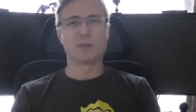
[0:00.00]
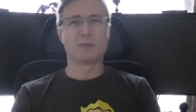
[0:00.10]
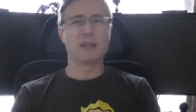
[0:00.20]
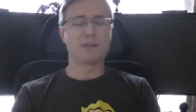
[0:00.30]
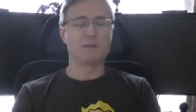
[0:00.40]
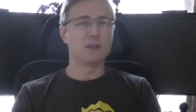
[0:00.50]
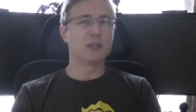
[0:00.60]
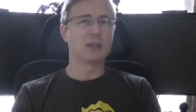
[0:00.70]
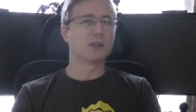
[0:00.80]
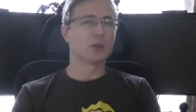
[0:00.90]
the bike
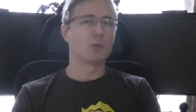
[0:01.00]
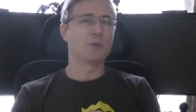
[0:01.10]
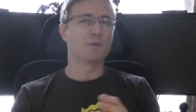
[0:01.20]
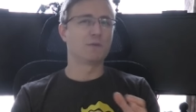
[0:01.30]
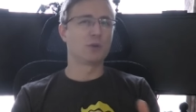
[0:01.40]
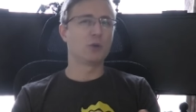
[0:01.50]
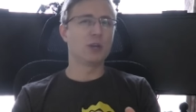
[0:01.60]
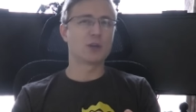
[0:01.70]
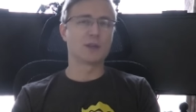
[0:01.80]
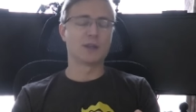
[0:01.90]
feeling a little bit
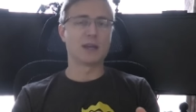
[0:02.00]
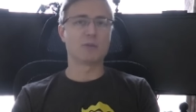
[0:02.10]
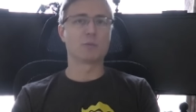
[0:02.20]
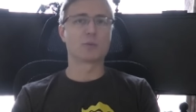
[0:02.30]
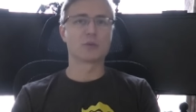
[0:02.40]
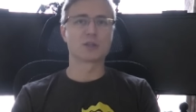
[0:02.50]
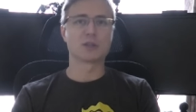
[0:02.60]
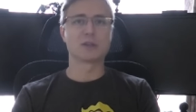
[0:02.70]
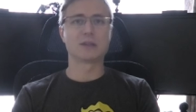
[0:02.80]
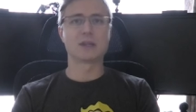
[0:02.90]
floatier than I would
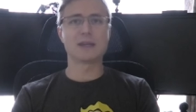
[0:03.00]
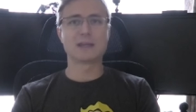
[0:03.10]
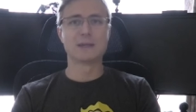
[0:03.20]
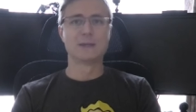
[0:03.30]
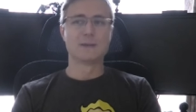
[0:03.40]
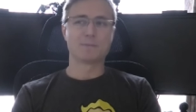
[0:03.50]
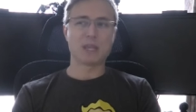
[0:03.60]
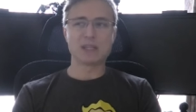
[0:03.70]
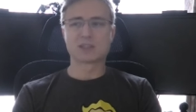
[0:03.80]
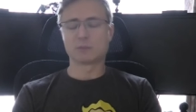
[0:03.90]
personally like,
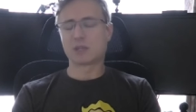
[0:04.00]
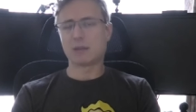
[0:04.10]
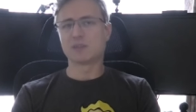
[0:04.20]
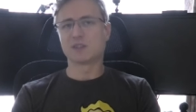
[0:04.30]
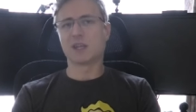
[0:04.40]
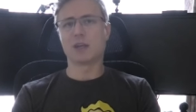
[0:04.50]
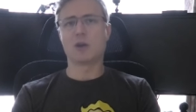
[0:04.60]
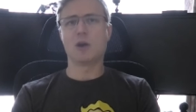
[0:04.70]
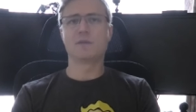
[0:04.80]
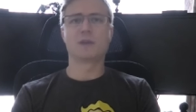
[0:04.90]
and sometimes setting
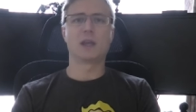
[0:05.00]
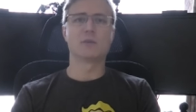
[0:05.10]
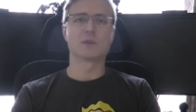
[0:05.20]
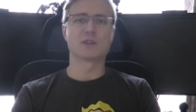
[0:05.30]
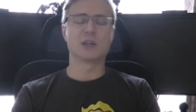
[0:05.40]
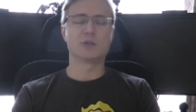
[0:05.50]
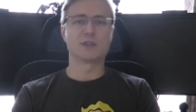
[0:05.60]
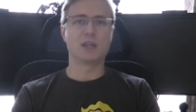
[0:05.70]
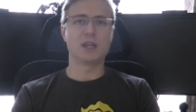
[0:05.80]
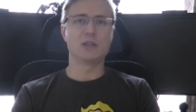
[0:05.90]
off can
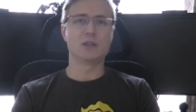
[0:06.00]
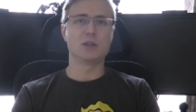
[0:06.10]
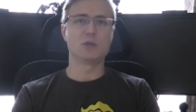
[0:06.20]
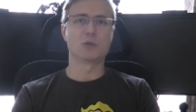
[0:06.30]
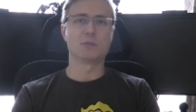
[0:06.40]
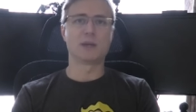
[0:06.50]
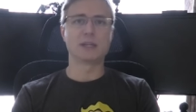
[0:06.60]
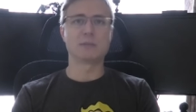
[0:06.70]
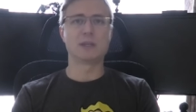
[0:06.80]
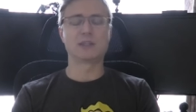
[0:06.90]
result in your
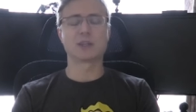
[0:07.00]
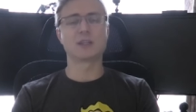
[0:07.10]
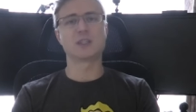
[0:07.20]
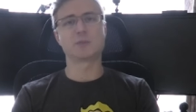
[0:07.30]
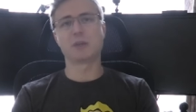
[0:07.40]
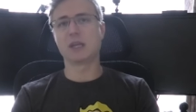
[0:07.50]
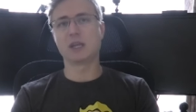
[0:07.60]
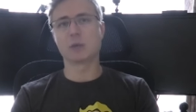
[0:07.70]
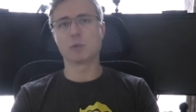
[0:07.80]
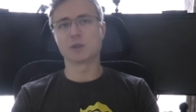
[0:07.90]
bike basically spinning
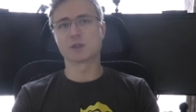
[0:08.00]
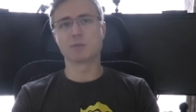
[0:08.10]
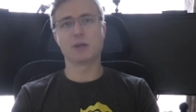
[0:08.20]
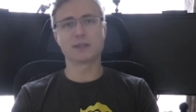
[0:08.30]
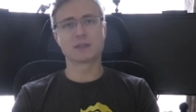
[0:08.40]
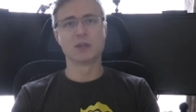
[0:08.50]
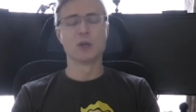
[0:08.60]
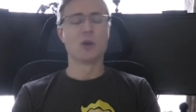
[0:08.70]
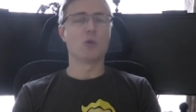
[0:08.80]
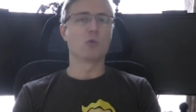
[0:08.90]
in one spot
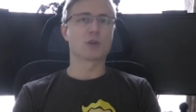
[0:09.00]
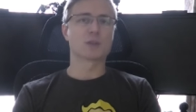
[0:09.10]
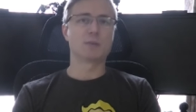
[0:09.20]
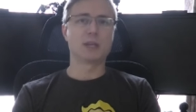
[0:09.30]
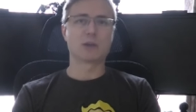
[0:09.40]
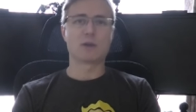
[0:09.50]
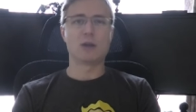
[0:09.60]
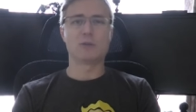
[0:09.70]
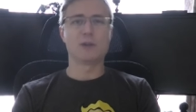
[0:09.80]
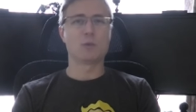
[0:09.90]
or spinning
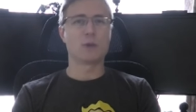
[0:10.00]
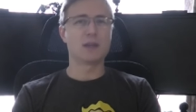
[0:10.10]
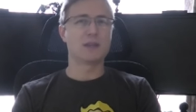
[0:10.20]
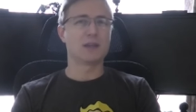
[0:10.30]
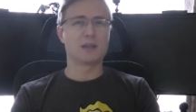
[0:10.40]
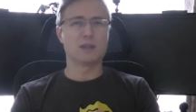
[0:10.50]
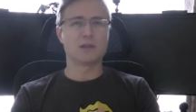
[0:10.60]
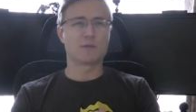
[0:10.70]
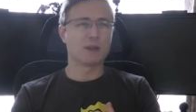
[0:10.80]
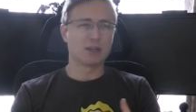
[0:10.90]
around in a way that
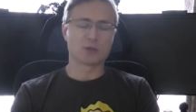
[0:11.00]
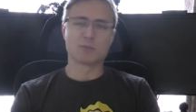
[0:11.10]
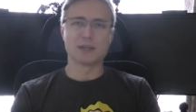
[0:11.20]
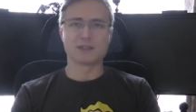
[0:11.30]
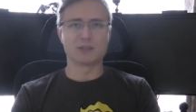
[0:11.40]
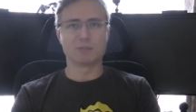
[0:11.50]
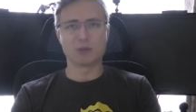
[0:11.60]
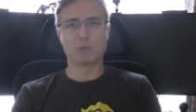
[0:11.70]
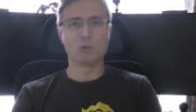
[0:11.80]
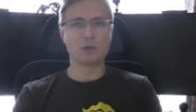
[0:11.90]
a regular bike
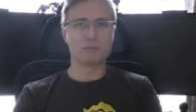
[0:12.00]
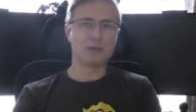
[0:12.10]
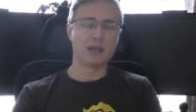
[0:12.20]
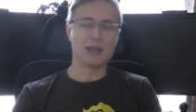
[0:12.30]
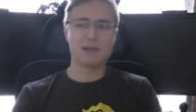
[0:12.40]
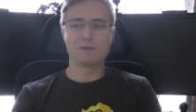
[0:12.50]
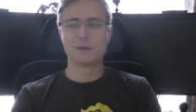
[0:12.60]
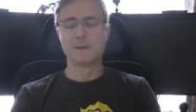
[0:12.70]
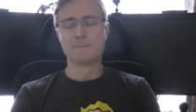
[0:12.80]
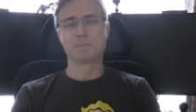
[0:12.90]
simply wouldn't behave.
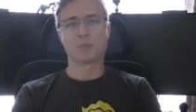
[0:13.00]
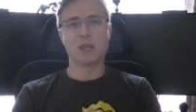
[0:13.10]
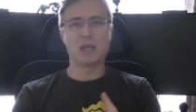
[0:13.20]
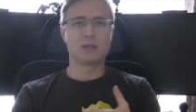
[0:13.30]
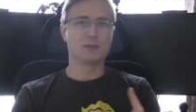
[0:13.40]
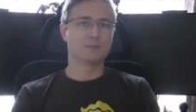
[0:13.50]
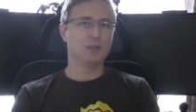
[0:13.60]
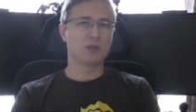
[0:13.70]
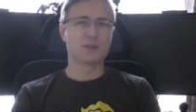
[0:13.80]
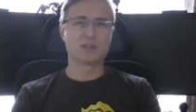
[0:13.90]
And,
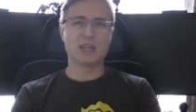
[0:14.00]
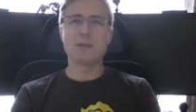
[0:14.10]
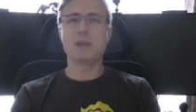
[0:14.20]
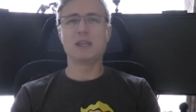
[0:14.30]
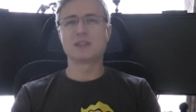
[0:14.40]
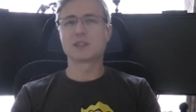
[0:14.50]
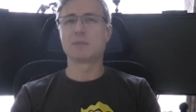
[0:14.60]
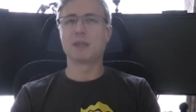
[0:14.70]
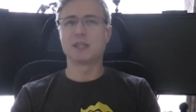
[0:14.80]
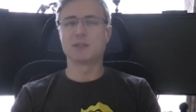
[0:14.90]
you know, this game is
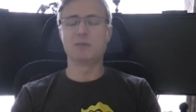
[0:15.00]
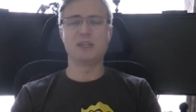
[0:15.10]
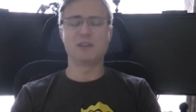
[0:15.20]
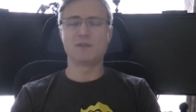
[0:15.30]
something that's being